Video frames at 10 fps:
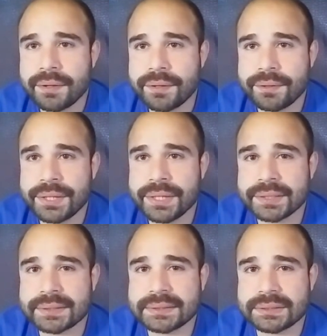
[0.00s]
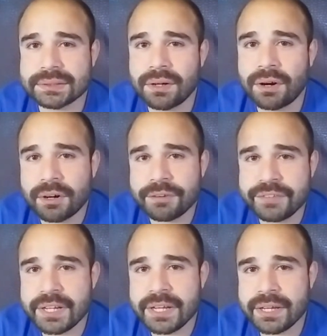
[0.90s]
this
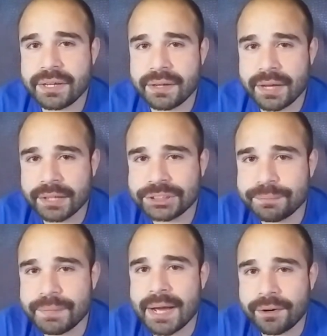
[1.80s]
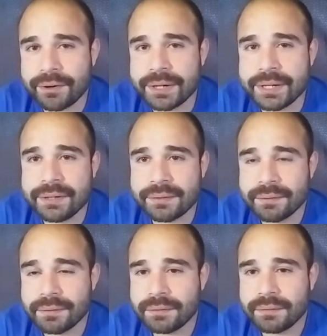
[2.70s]
RV engine battery,
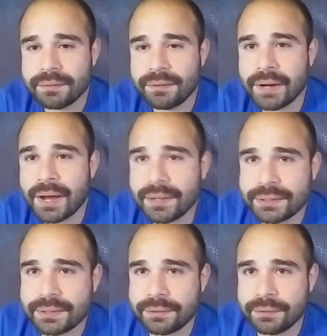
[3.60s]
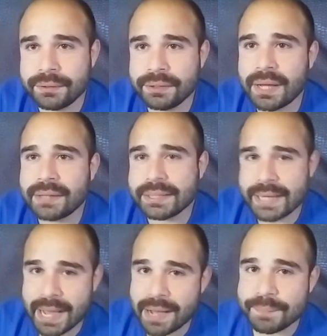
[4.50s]
not not the
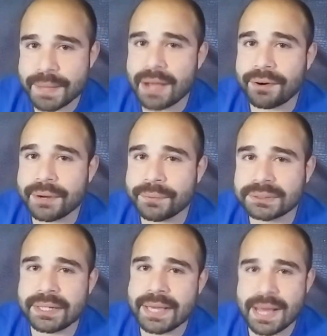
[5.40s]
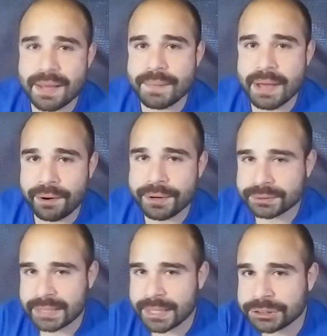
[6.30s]
cab battery. It wasn't a cab battery. It
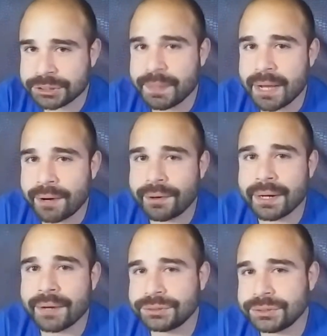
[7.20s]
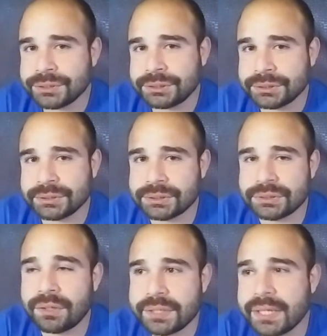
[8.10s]
was engine battery that was used just to
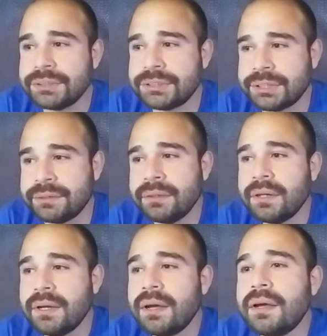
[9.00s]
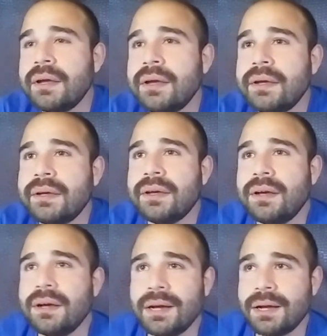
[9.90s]
start the engine.
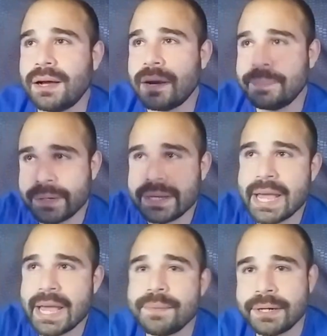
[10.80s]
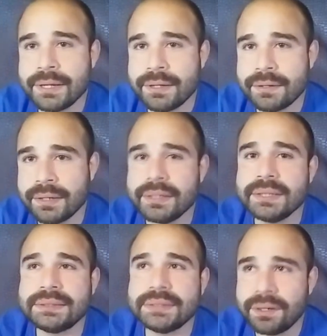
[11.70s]
Up in a cabinet in
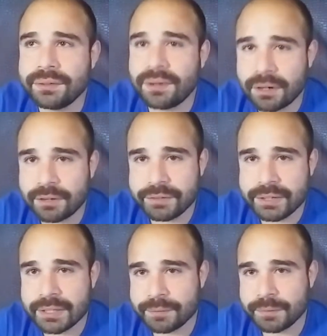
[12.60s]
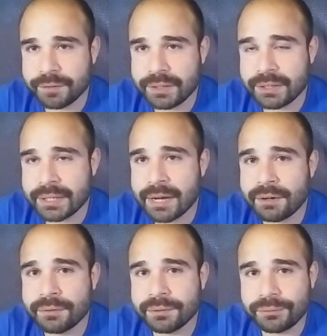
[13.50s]
this other RV that I'm living in
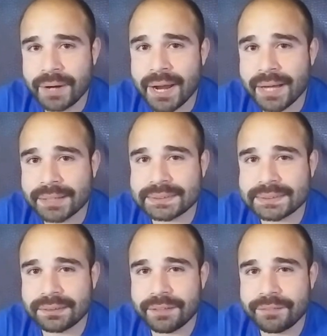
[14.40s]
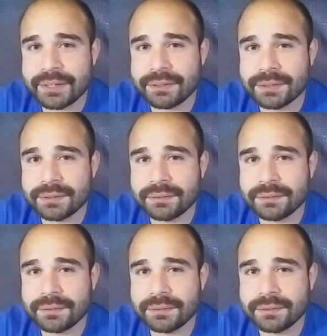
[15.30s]
now with rats living in the